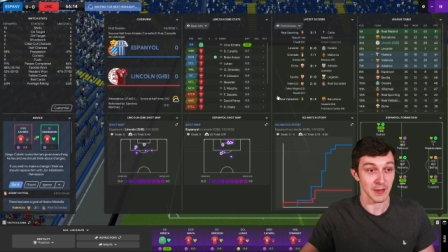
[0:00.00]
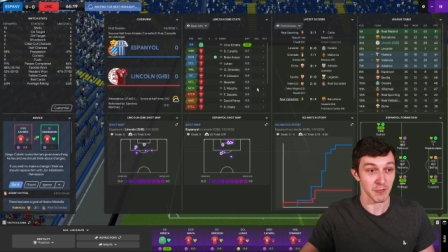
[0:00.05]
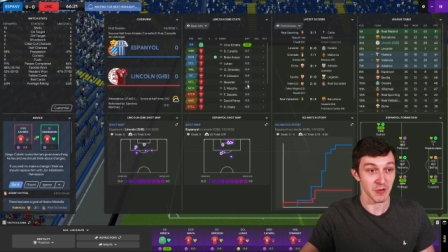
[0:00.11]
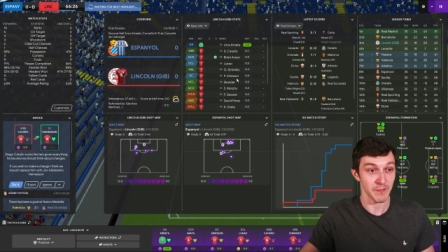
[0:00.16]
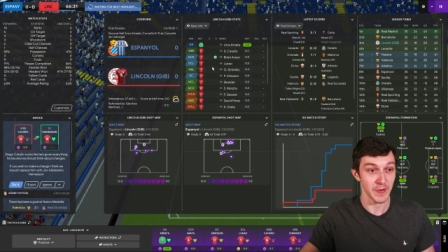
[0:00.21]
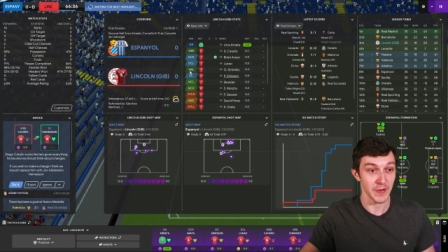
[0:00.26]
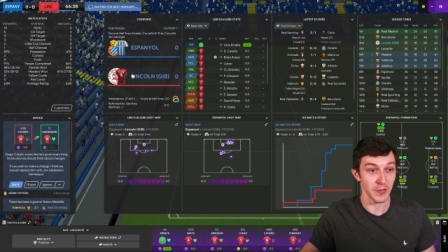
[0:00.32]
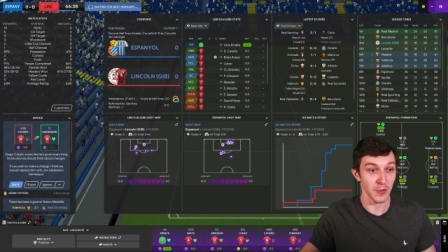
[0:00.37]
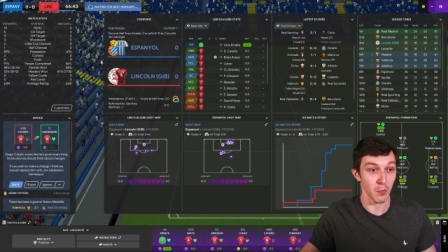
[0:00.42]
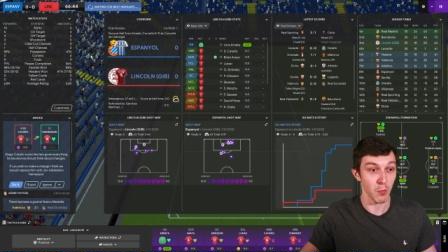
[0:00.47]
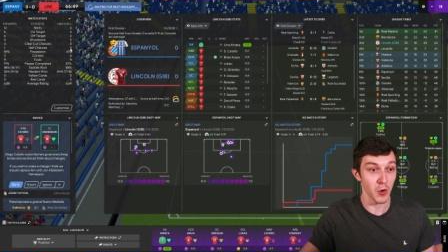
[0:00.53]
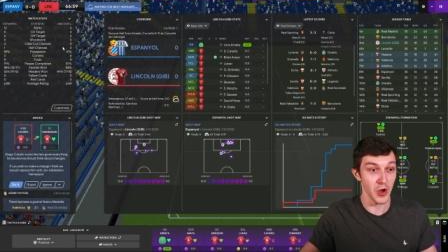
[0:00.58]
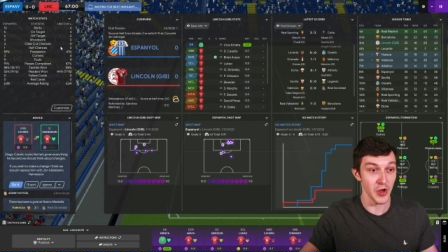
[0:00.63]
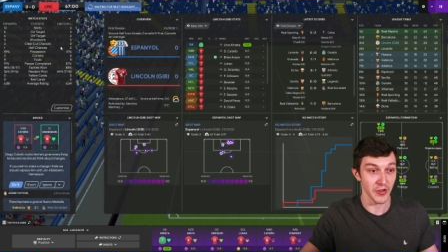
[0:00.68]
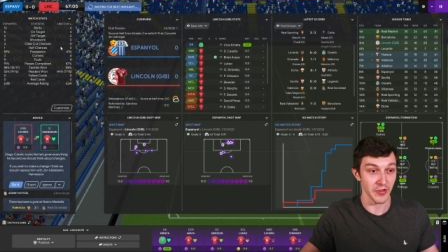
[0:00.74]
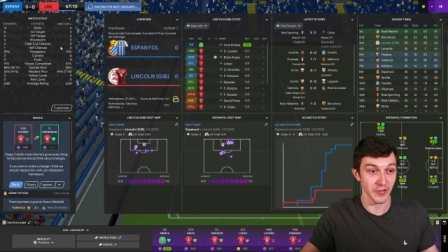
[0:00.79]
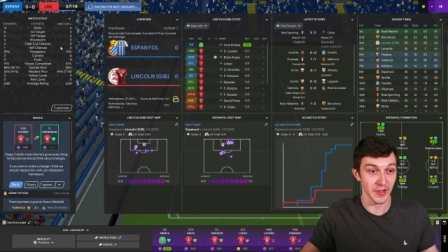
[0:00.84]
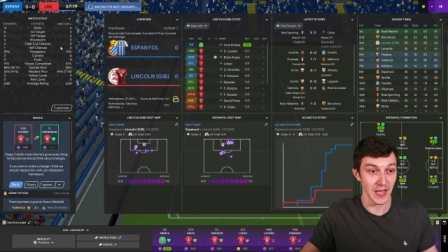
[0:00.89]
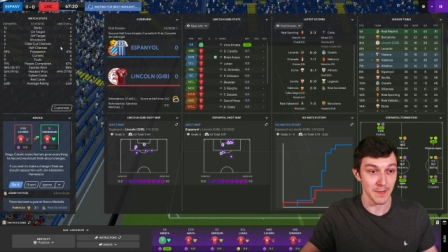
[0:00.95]
We've been the
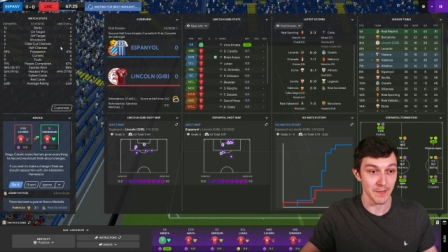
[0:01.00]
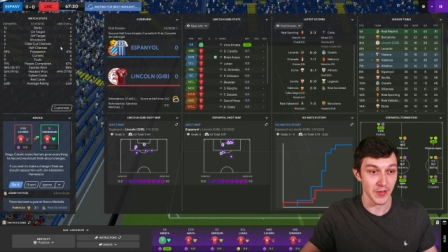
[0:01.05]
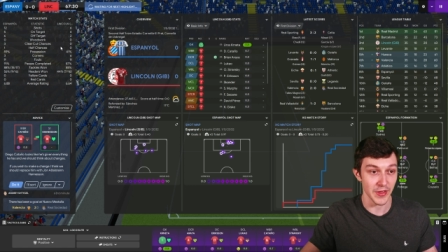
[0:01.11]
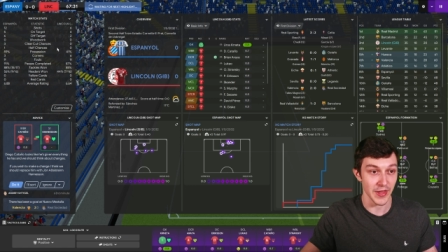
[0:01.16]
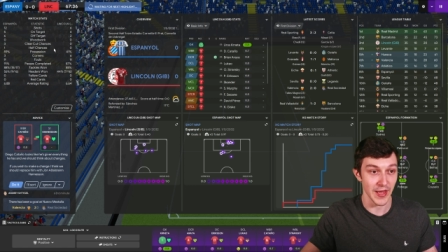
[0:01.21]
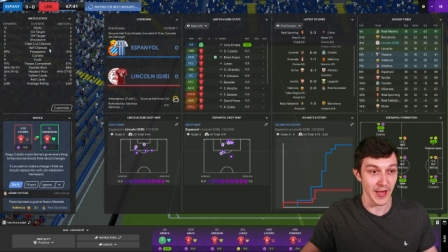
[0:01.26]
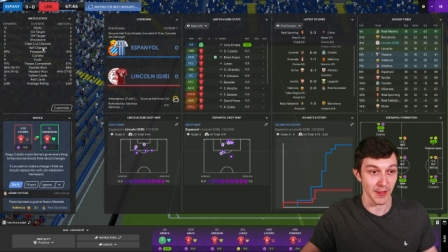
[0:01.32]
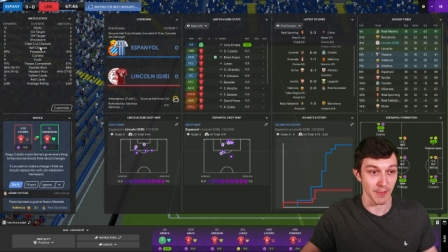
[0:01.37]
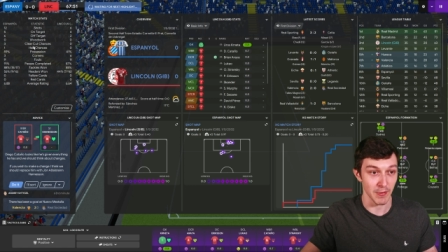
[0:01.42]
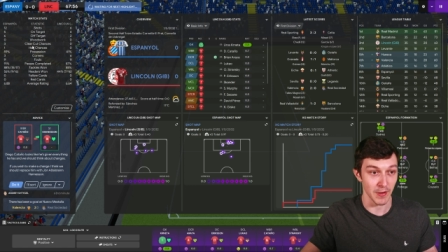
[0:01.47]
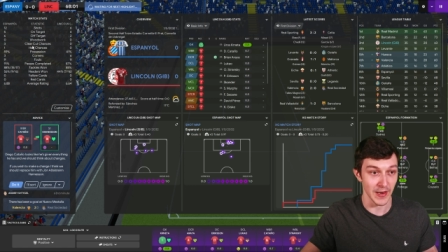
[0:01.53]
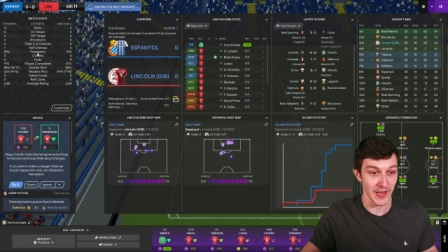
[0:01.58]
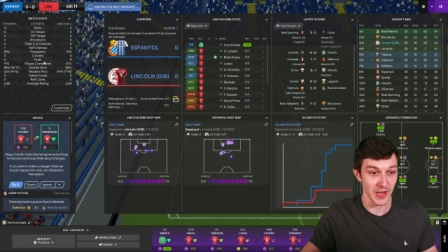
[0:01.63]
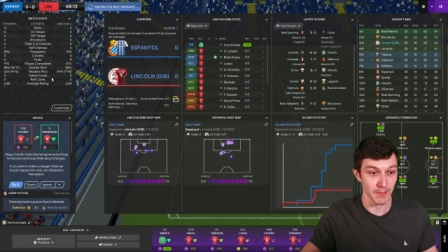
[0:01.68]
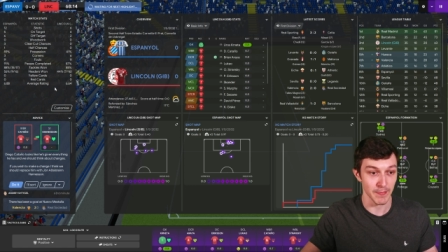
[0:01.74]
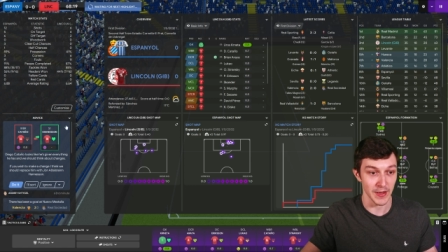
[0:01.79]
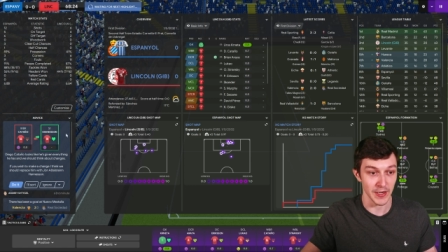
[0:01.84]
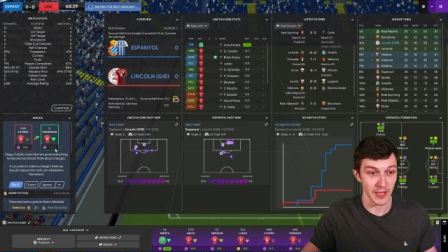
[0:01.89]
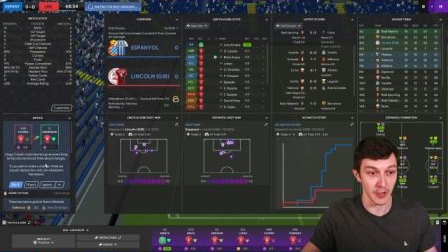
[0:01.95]
worst team today as well.
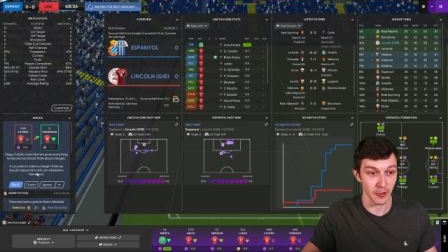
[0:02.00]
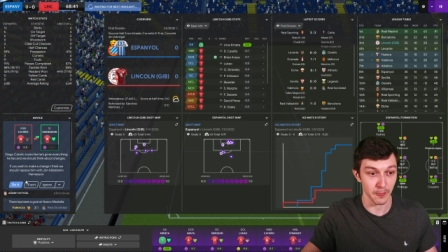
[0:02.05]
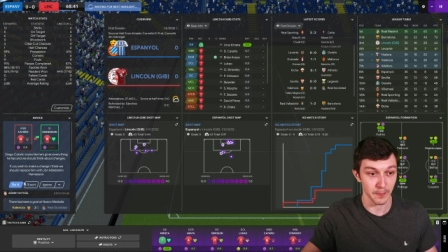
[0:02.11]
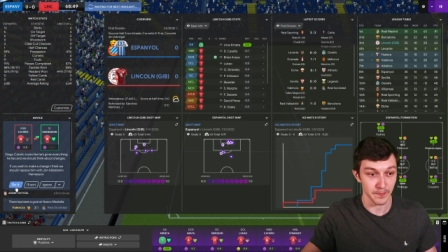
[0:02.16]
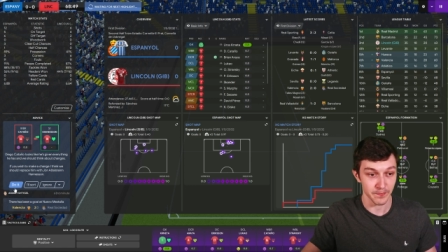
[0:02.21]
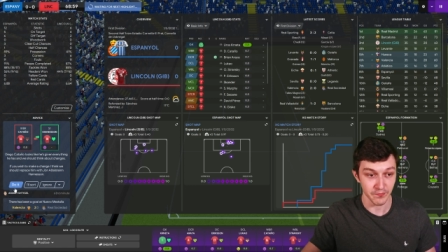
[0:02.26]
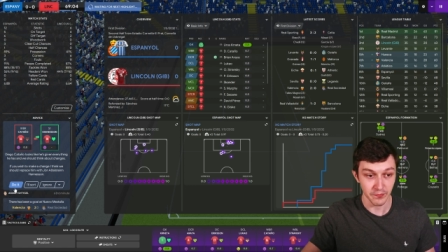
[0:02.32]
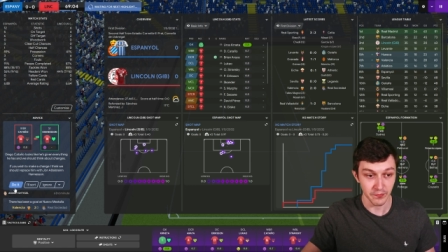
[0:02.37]
Espanyol,